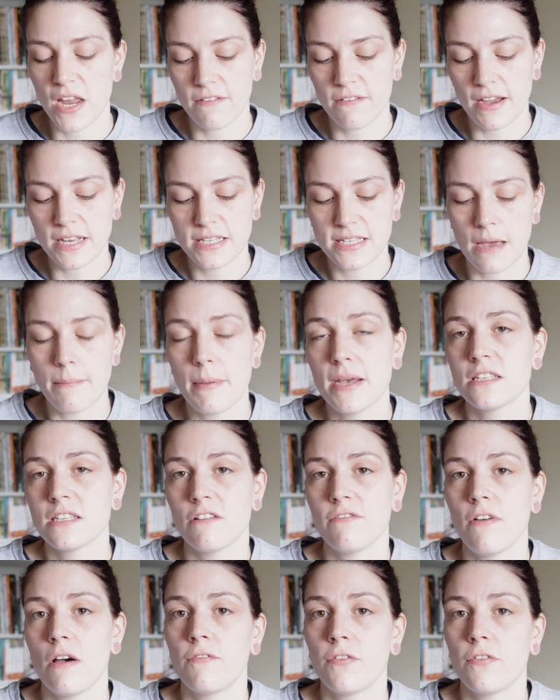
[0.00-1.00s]
And if I set
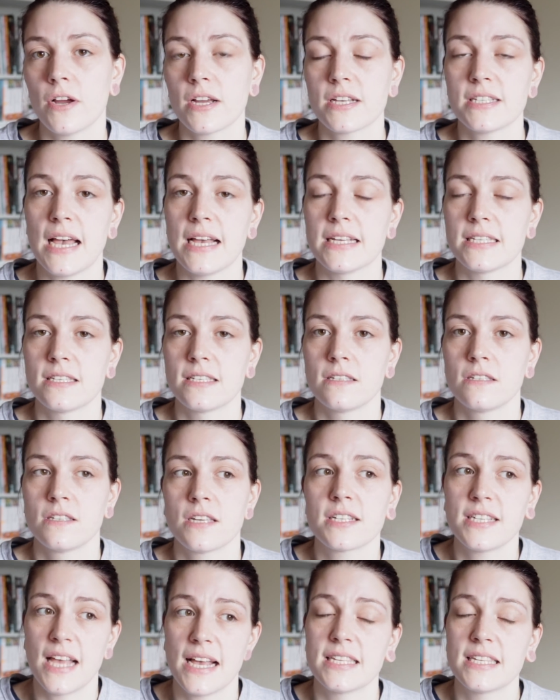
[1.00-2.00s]
myself up for success
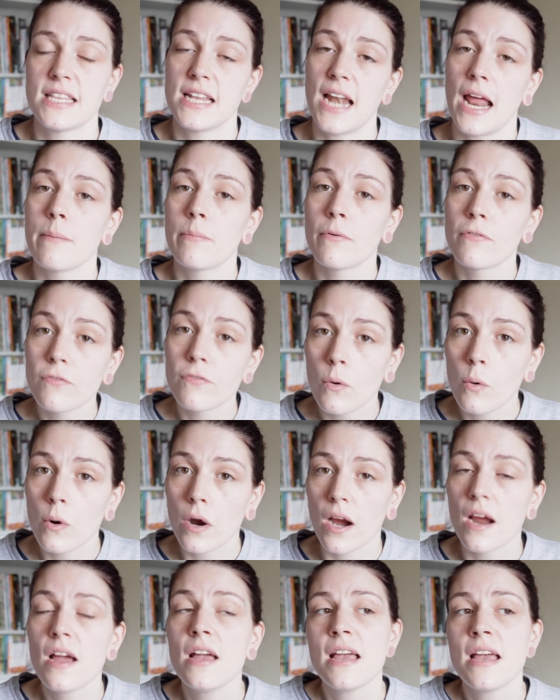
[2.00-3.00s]
success the night
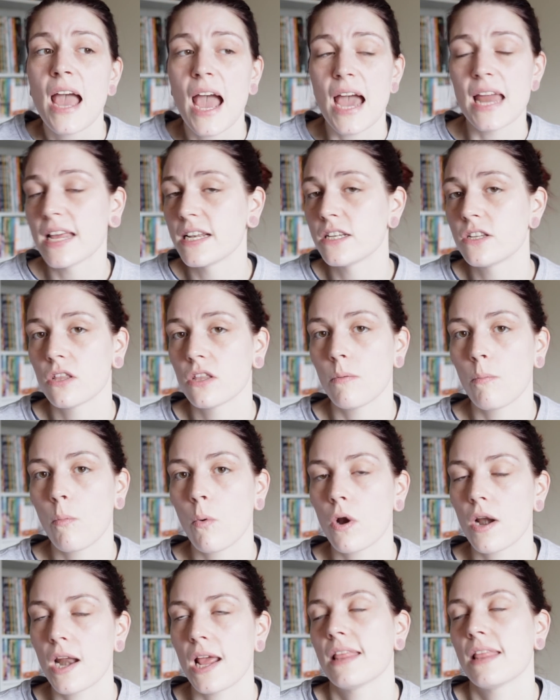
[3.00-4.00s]
before and into the
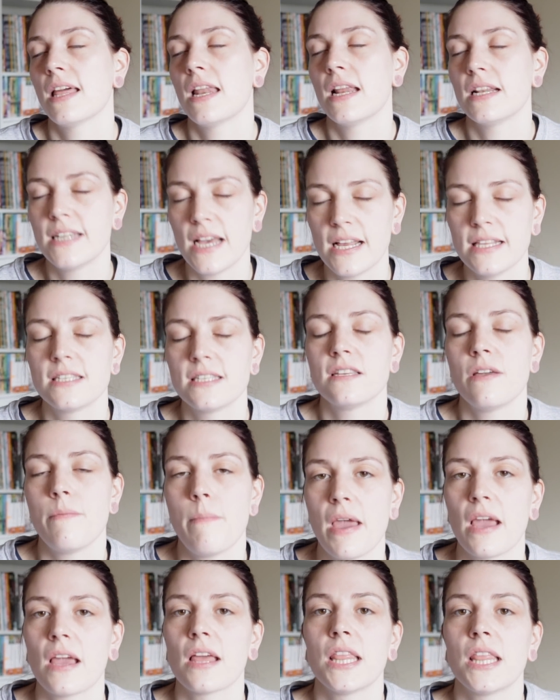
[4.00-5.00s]
morning, then it tends to
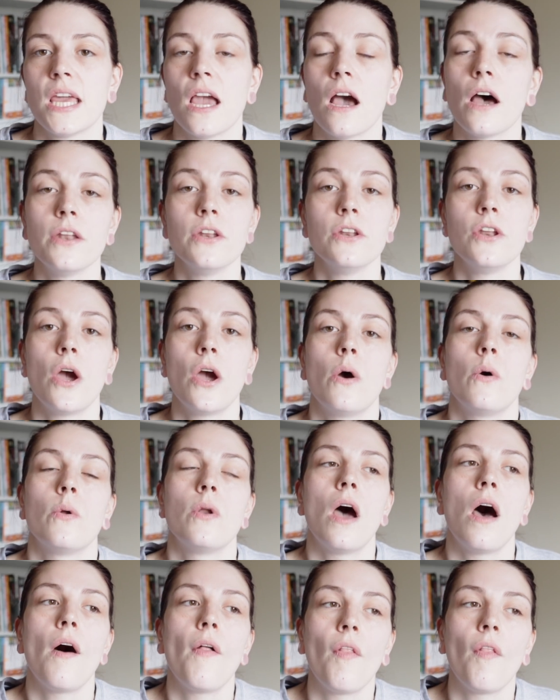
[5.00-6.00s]
make the
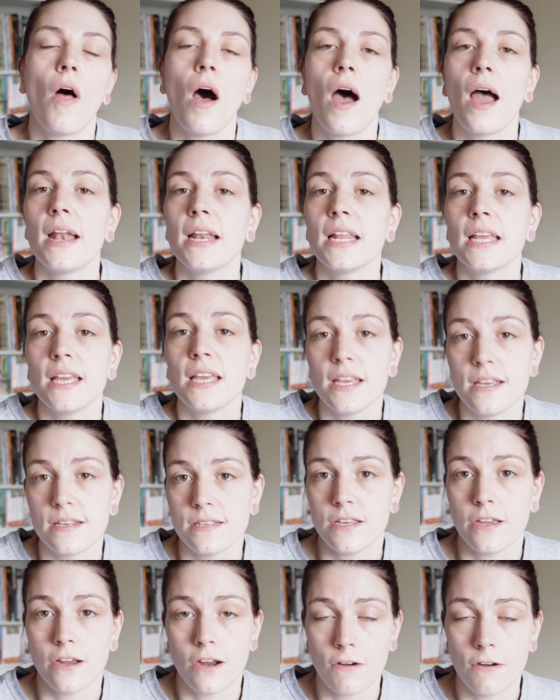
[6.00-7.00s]
unknown a lot
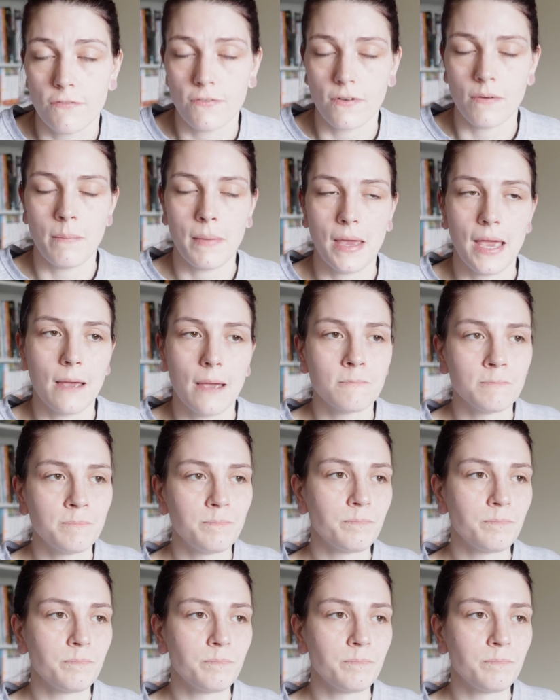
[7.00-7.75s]
easier for me.